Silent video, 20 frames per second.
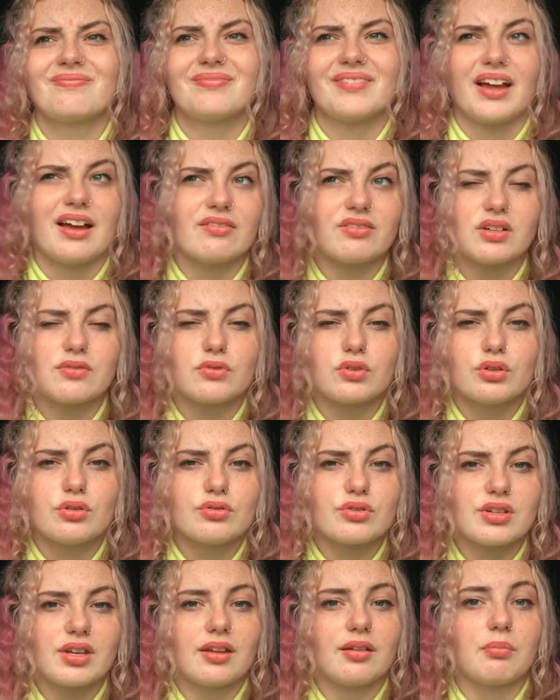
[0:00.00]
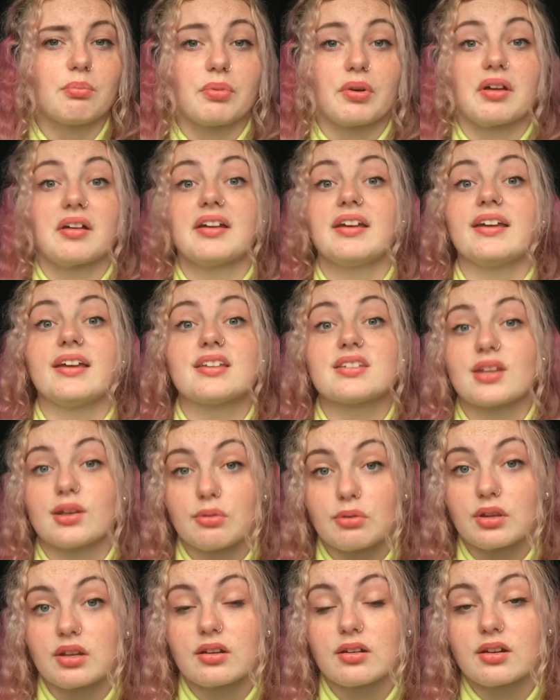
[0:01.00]
I've never used it, but it is
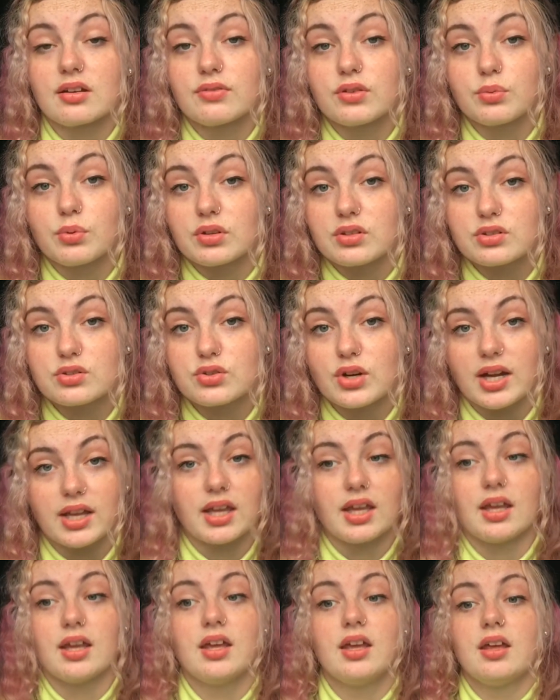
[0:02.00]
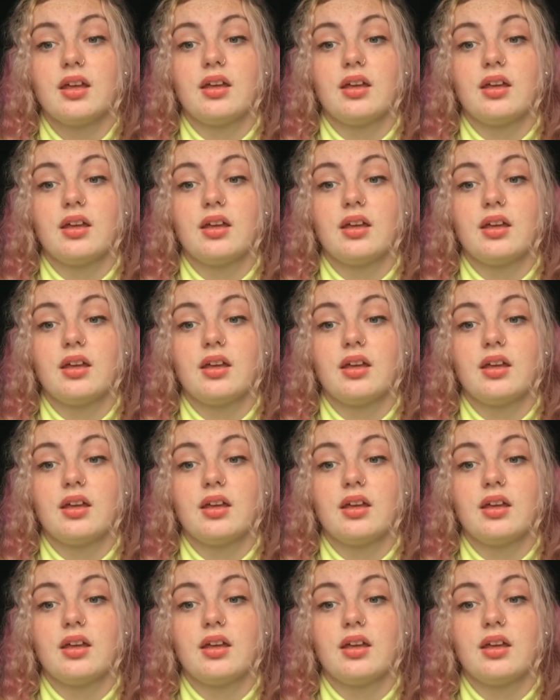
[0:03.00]
out there if you want to try it.